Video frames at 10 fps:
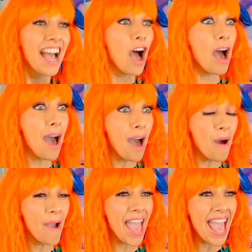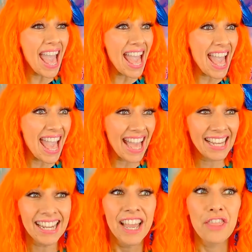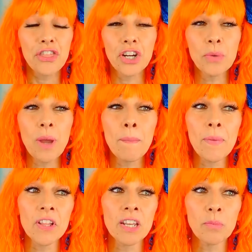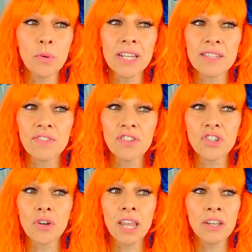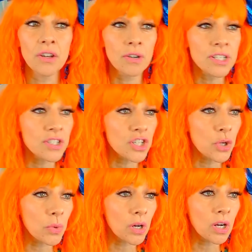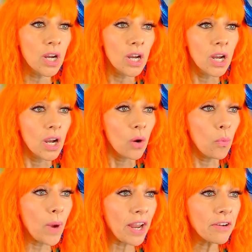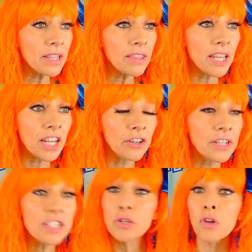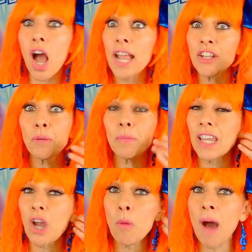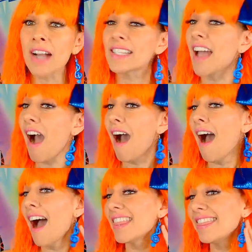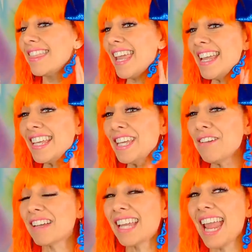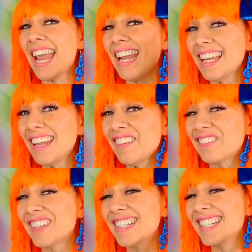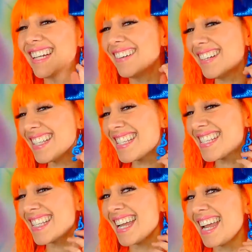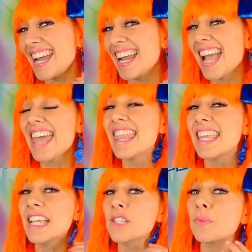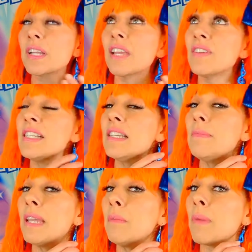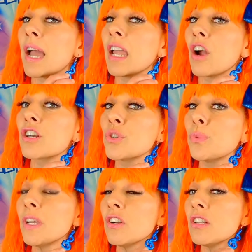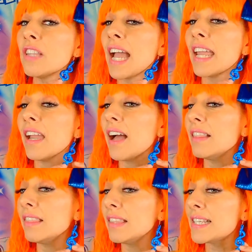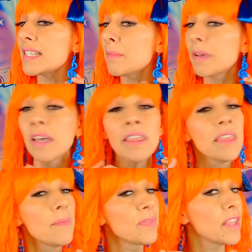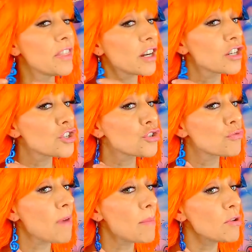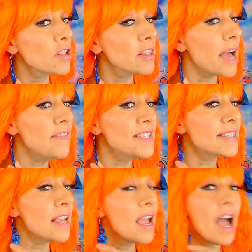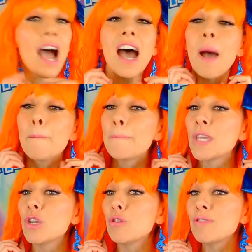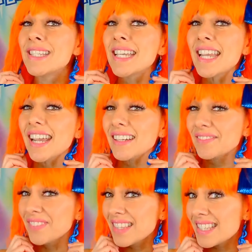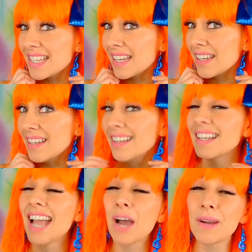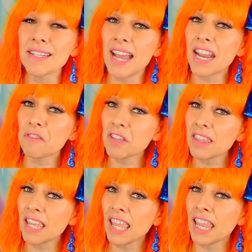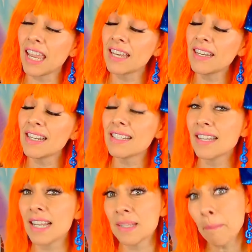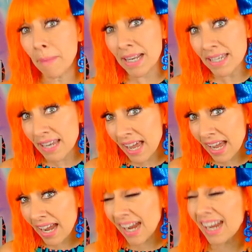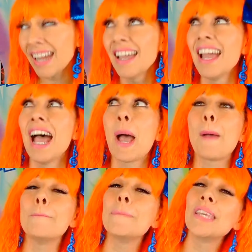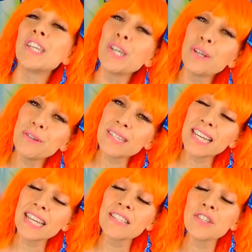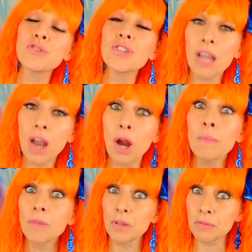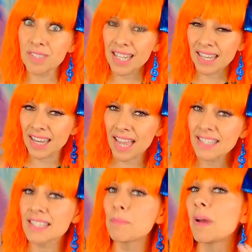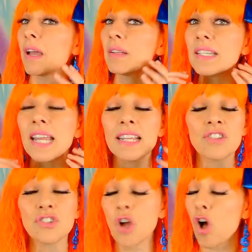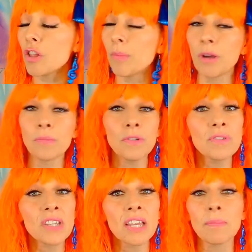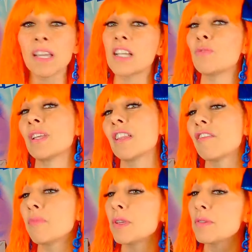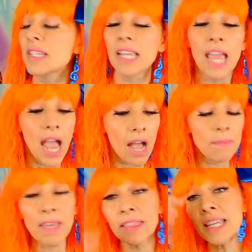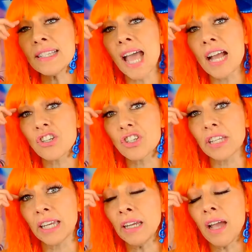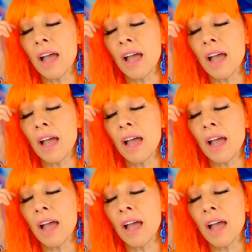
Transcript: Oh, hey! 31 billion points for the joke, and notice you were wearing the earrings you got in your P.O. box. Thank you, Katie, for noticing. These were given to me by our Twinkle Light Elizabeth. They're treble clefs. Music. See how I tie everything in. Today's Monday. Music is usually our music guest, but today it's just all about music because we love music. And these actually,